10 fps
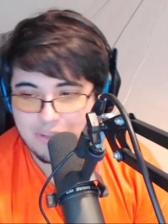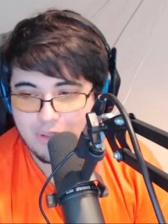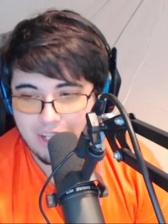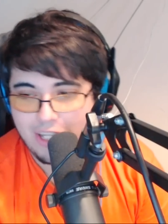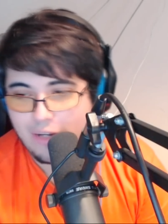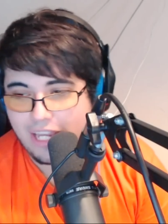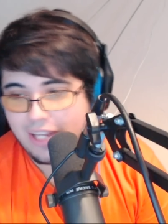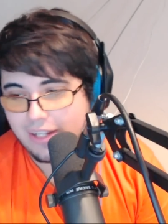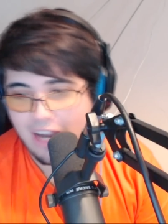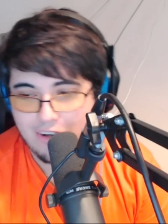They're like, okay,
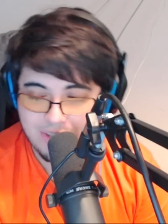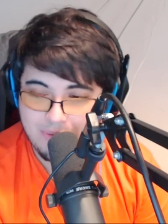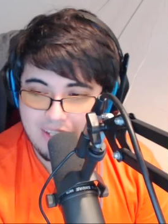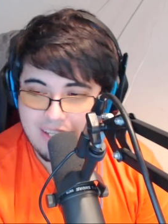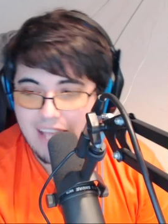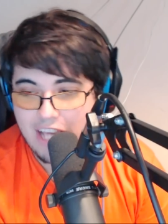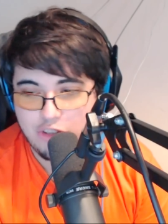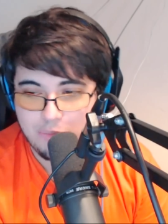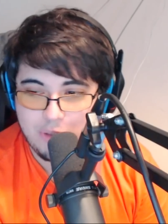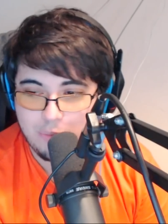Nairo's doing this, I should
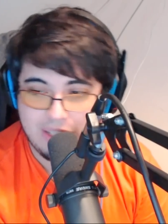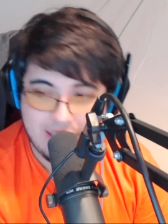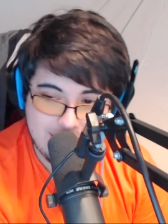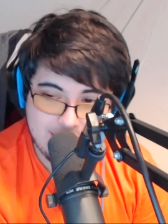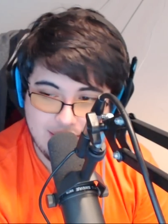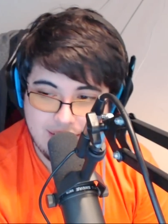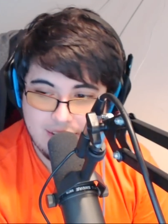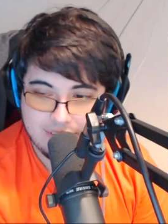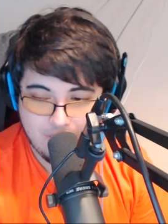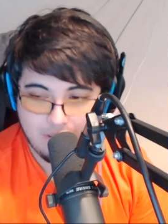be doing this.
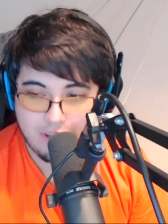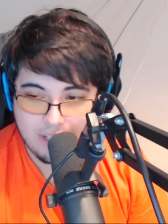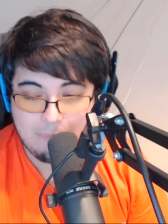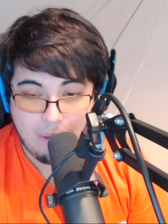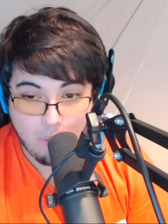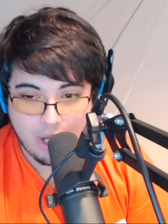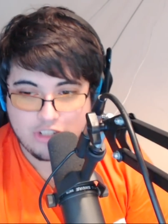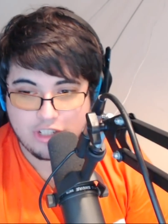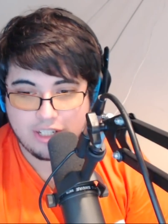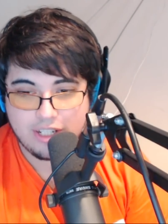So they're learning by
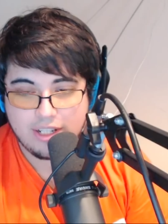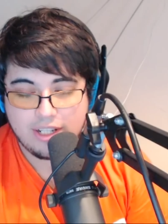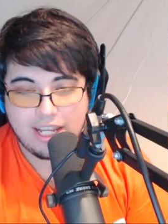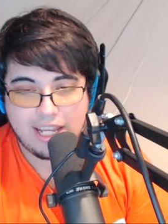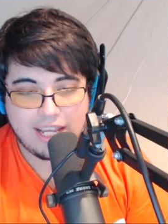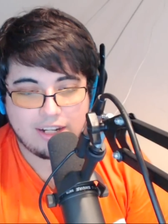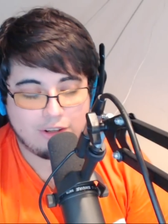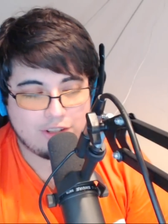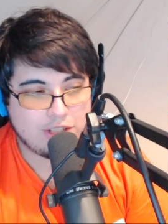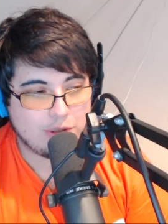watching. And
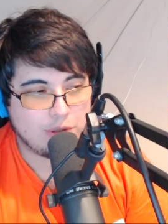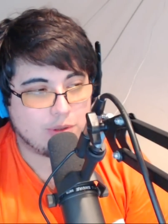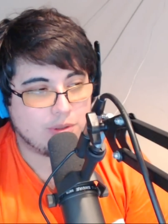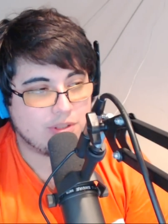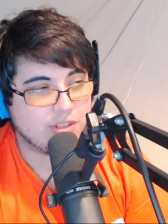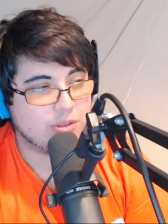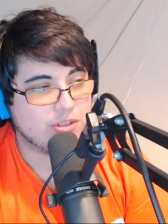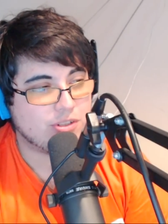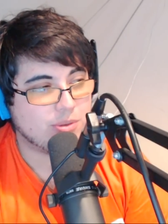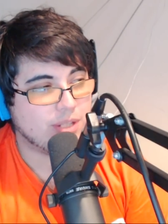also Zero
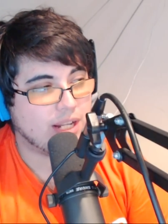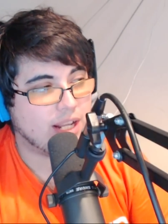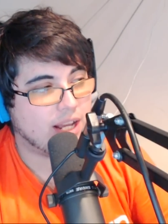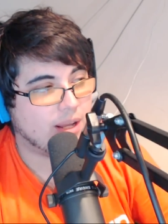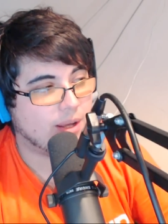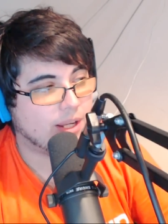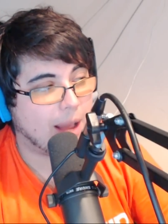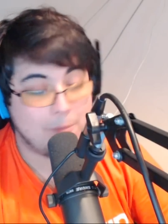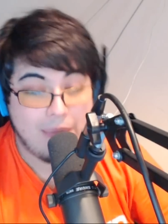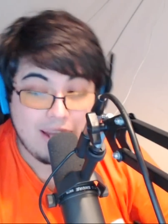Suit
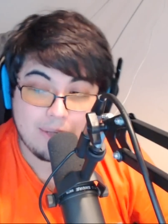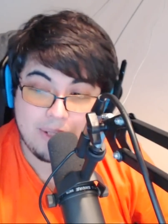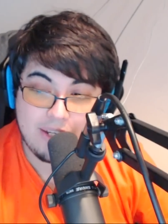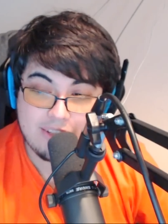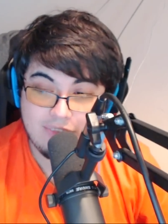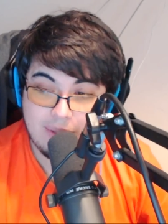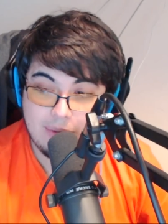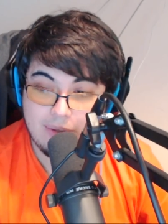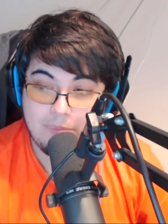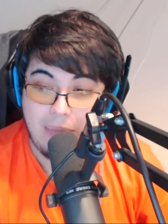got better because of
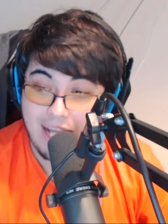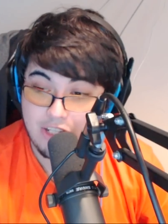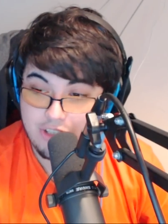the patch.